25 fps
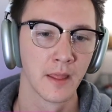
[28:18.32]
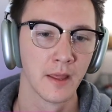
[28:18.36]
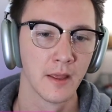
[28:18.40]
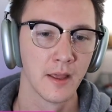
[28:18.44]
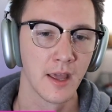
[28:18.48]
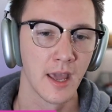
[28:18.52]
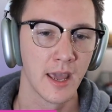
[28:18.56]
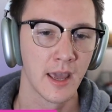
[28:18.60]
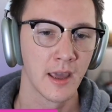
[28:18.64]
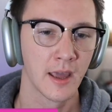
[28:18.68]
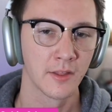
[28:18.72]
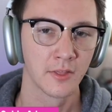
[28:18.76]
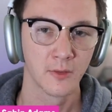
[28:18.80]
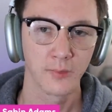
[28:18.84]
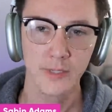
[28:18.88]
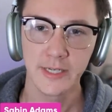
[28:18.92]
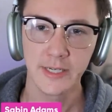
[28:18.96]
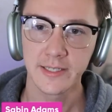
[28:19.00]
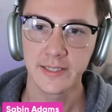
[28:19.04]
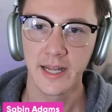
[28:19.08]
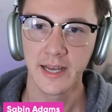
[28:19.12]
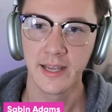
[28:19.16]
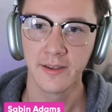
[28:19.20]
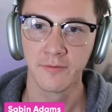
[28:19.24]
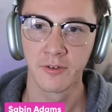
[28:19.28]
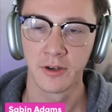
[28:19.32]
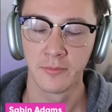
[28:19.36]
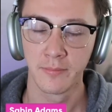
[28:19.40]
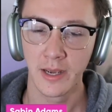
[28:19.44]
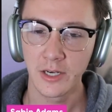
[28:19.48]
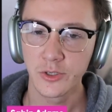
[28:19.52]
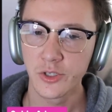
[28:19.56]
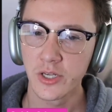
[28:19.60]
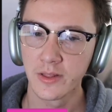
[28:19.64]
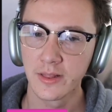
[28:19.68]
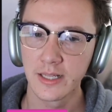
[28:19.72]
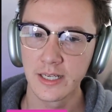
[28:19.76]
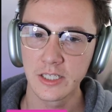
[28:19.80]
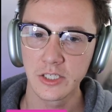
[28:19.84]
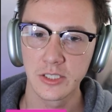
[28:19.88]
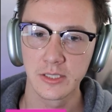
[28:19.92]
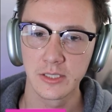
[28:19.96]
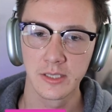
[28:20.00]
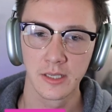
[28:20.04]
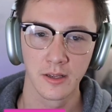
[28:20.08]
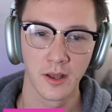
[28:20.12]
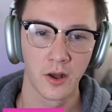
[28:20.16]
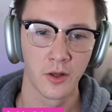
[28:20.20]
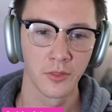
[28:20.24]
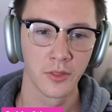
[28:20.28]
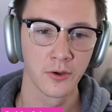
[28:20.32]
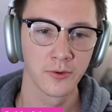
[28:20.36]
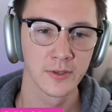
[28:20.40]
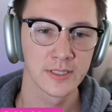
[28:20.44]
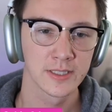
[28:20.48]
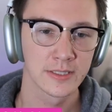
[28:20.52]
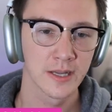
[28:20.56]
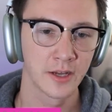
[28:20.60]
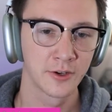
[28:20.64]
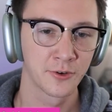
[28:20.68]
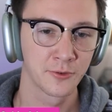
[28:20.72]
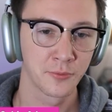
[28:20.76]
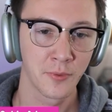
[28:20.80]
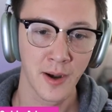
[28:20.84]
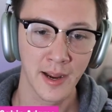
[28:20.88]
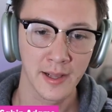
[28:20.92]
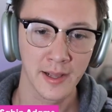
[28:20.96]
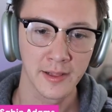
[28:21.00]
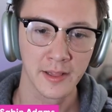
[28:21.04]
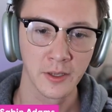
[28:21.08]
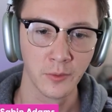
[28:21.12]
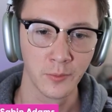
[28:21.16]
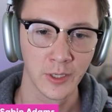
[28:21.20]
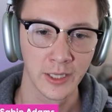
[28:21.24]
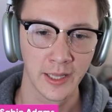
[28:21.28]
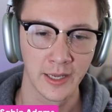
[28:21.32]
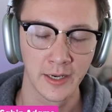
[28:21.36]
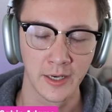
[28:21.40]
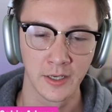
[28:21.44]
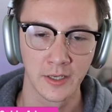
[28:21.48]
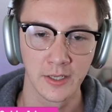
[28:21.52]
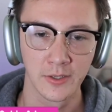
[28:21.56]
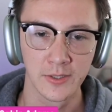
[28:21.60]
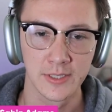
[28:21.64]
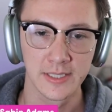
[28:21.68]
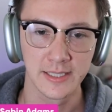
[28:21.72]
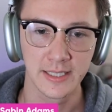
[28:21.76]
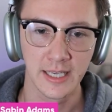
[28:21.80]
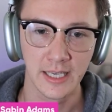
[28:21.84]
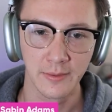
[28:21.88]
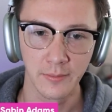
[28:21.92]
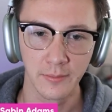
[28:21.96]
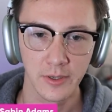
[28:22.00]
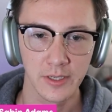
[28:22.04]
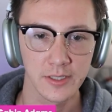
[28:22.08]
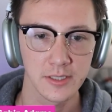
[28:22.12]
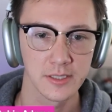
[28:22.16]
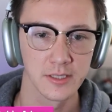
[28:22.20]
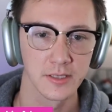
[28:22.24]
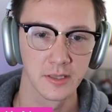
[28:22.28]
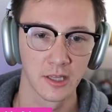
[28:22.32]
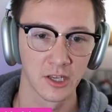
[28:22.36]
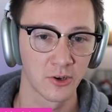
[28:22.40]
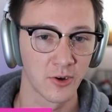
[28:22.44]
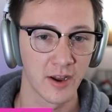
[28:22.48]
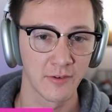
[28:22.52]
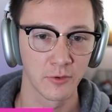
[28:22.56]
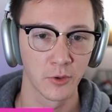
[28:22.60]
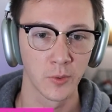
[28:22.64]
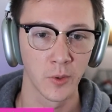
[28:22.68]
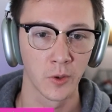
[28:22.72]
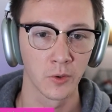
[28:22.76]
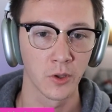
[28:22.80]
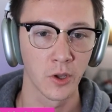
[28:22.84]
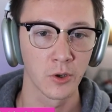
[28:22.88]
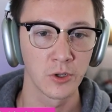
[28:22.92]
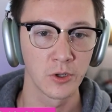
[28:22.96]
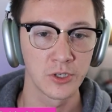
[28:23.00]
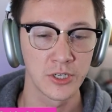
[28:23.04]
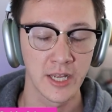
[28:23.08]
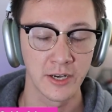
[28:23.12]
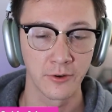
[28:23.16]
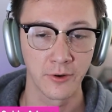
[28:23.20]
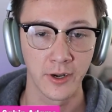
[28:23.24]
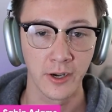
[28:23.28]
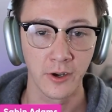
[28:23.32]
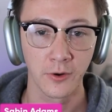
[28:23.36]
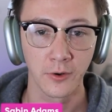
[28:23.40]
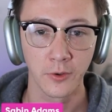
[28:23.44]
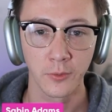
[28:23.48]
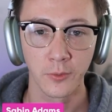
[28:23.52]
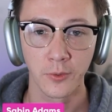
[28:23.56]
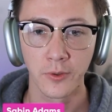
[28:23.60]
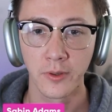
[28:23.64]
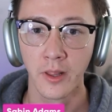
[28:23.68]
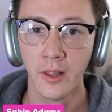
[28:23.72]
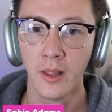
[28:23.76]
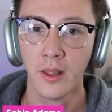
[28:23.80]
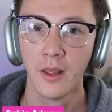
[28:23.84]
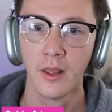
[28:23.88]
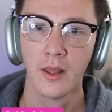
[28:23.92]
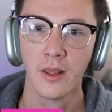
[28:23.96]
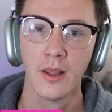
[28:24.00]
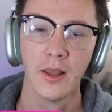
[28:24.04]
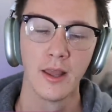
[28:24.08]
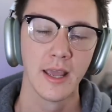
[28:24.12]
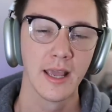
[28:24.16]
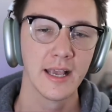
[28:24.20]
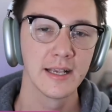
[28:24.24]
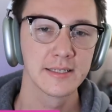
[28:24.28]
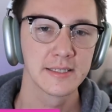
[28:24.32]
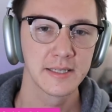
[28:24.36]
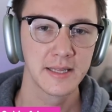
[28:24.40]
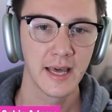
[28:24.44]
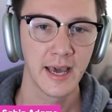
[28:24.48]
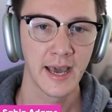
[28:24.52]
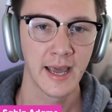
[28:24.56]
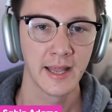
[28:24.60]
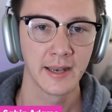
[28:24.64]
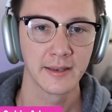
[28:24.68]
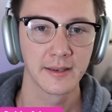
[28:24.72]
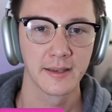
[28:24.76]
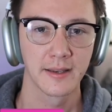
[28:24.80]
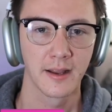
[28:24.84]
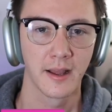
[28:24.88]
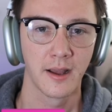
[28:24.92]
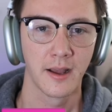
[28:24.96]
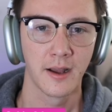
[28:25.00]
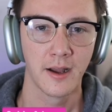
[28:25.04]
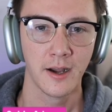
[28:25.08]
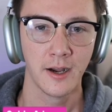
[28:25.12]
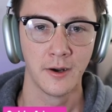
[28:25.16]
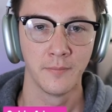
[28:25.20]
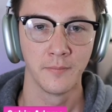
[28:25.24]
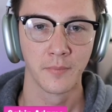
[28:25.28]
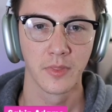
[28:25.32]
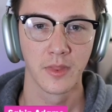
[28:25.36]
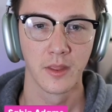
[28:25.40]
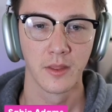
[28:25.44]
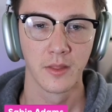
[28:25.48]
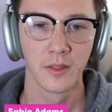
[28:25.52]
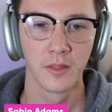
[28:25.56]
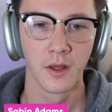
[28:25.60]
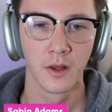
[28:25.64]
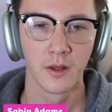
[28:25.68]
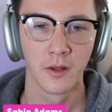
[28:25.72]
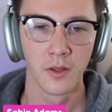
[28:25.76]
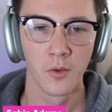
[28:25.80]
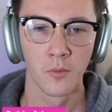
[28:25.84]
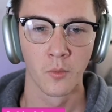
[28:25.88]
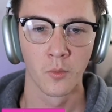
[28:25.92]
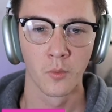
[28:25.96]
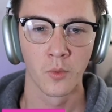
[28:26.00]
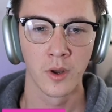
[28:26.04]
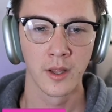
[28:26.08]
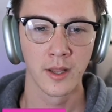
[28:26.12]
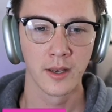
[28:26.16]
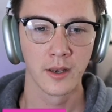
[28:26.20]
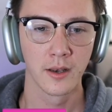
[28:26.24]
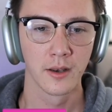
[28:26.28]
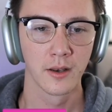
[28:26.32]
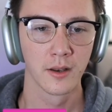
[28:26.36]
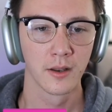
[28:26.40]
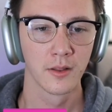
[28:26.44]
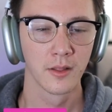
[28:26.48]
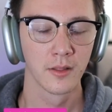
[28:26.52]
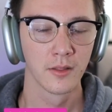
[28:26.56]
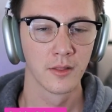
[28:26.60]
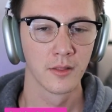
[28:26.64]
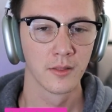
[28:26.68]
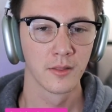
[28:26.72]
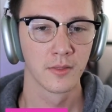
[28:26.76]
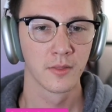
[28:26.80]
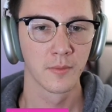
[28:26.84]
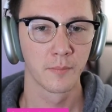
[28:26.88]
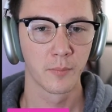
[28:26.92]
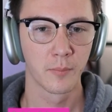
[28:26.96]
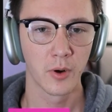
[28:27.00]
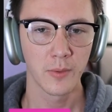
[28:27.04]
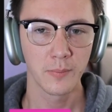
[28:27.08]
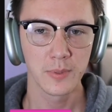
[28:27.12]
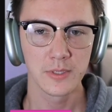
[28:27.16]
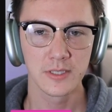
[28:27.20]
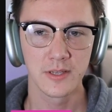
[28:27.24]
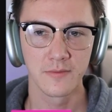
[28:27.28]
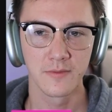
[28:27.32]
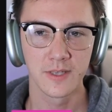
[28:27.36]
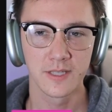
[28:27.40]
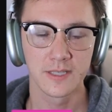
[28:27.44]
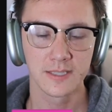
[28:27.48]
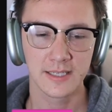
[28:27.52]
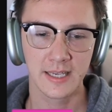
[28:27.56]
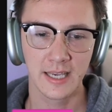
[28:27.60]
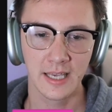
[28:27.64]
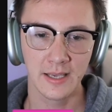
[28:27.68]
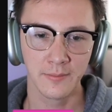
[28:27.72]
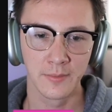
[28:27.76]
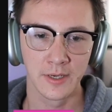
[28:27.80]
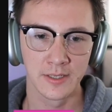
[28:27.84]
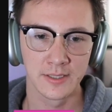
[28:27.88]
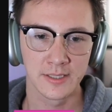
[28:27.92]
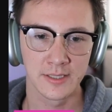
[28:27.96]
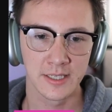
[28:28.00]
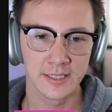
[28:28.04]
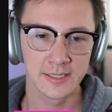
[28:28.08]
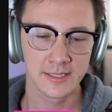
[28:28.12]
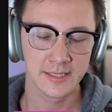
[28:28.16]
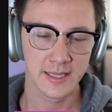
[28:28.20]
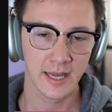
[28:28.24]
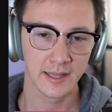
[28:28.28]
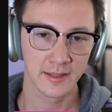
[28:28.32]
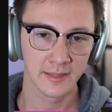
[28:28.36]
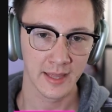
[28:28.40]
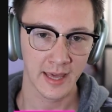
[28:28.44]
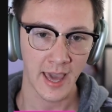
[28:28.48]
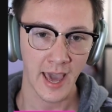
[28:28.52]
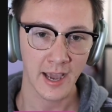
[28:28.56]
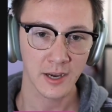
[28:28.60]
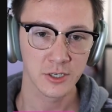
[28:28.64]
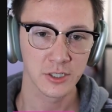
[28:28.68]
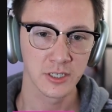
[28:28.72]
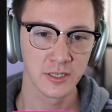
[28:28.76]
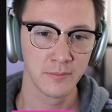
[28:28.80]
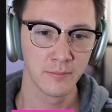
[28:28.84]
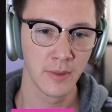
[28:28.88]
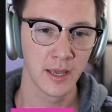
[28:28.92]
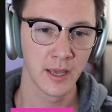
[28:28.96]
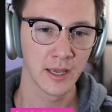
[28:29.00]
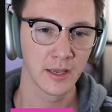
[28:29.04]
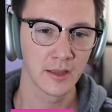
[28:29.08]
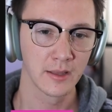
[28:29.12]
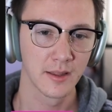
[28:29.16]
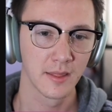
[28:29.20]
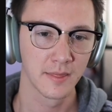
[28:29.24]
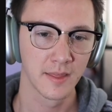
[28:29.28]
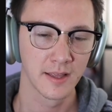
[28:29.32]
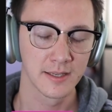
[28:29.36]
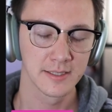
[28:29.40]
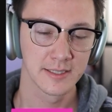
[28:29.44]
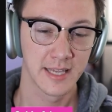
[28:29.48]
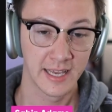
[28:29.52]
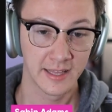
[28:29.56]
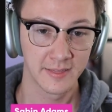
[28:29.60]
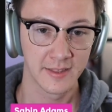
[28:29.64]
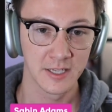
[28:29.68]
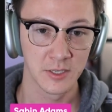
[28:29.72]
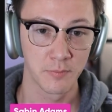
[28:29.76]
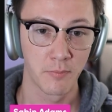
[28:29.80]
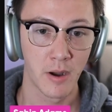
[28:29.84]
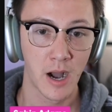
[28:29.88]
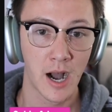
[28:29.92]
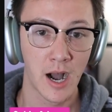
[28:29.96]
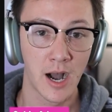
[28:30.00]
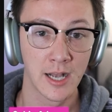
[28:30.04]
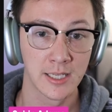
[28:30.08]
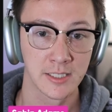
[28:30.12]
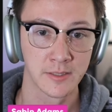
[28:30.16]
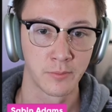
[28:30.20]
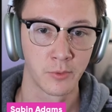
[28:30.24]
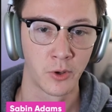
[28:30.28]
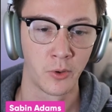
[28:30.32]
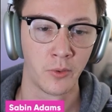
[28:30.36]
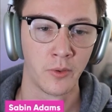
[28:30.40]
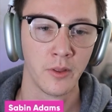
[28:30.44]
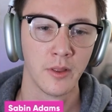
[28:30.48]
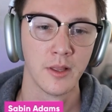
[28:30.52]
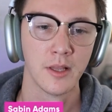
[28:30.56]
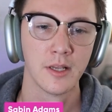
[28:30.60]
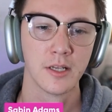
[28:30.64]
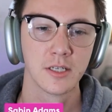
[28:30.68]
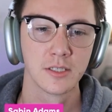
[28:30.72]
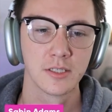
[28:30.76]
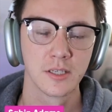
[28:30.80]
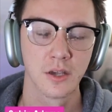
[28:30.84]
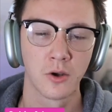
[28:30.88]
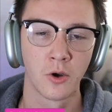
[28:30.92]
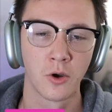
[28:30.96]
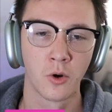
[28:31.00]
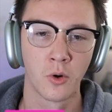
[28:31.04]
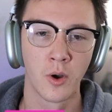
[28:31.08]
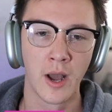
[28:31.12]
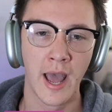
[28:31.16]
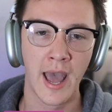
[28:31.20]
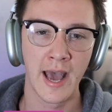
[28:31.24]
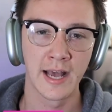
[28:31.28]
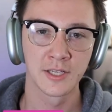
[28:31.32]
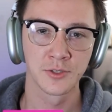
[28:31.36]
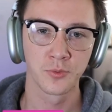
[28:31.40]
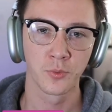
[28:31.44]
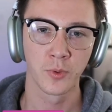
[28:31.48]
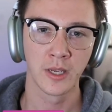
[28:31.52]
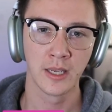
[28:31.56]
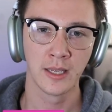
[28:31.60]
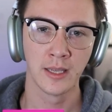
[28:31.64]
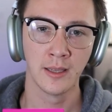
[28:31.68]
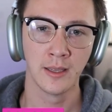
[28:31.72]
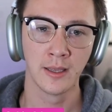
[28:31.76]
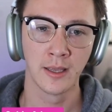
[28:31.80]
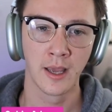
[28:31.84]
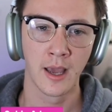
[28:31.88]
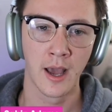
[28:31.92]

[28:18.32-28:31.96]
And the reason I even mentioned this, although it's not directly related to schemas, the GraphQL Code Generator tool, is that what the purpose of these schemas is that they actually make things like this possible. So as we